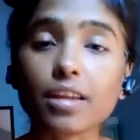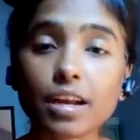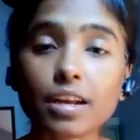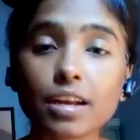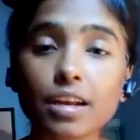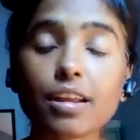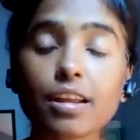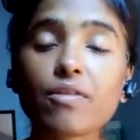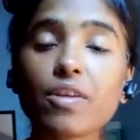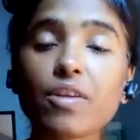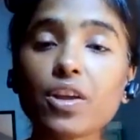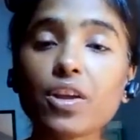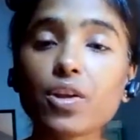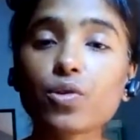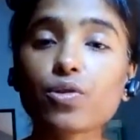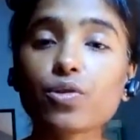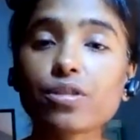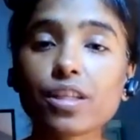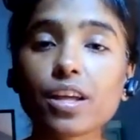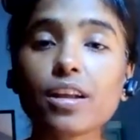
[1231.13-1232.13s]
it's giving
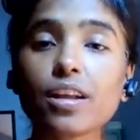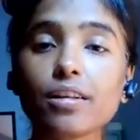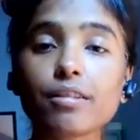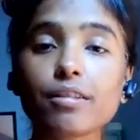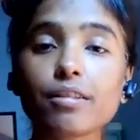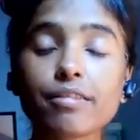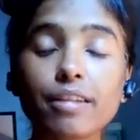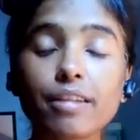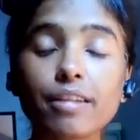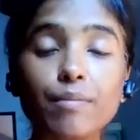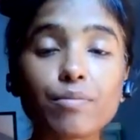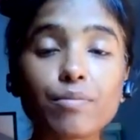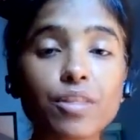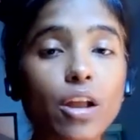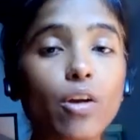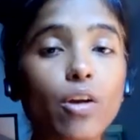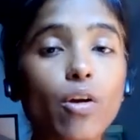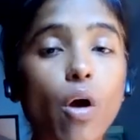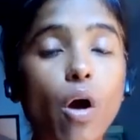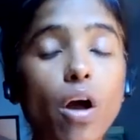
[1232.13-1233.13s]
you signals
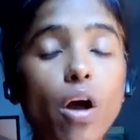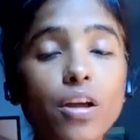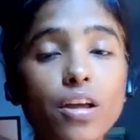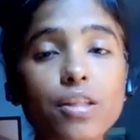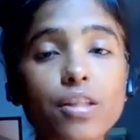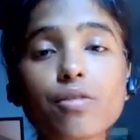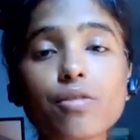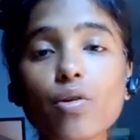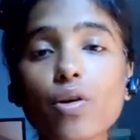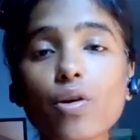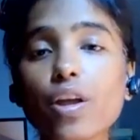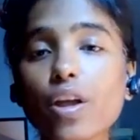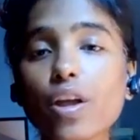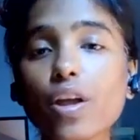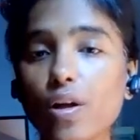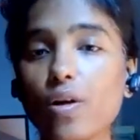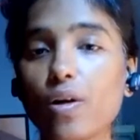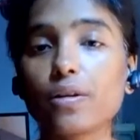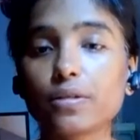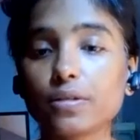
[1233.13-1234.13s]
something wrong is going
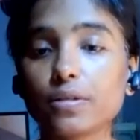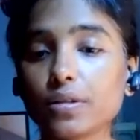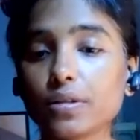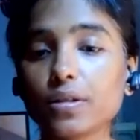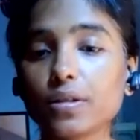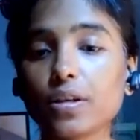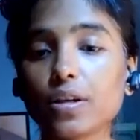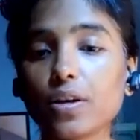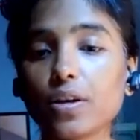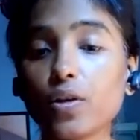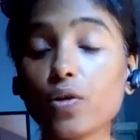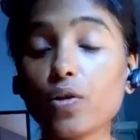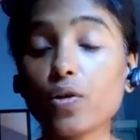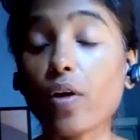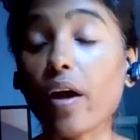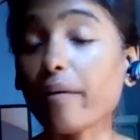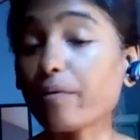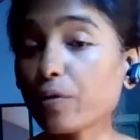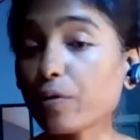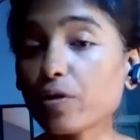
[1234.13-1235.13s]
on. You
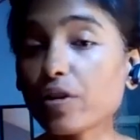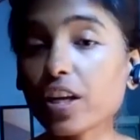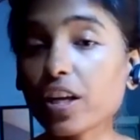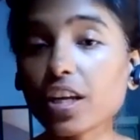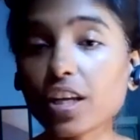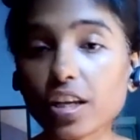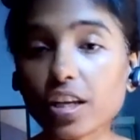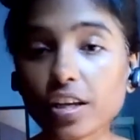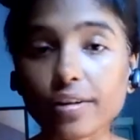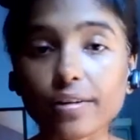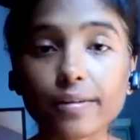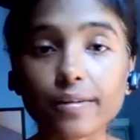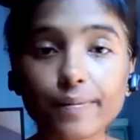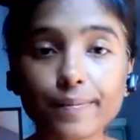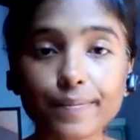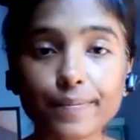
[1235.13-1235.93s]
have to take care.